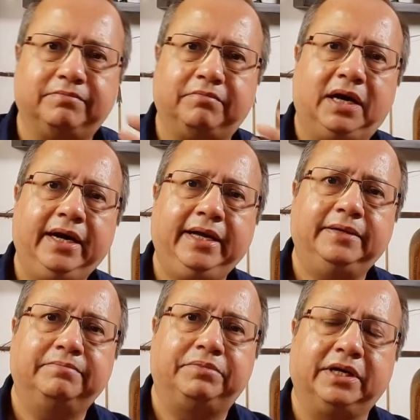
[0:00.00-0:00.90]
My
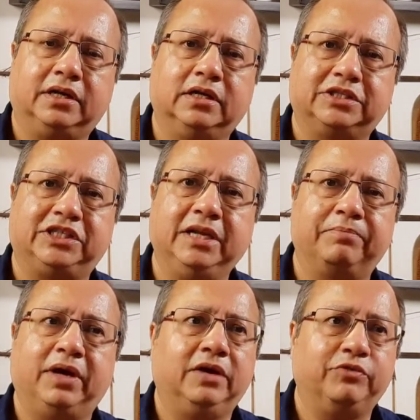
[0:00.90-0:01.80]
particular steel
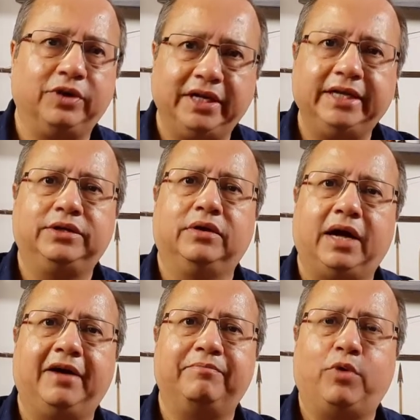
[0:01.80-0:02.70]
plant would need to
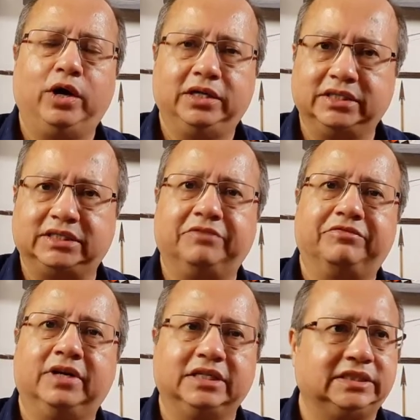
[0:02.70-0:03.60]
have boilers and
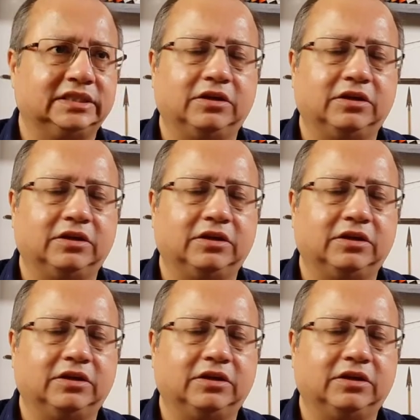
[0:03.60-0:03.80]
furnaces,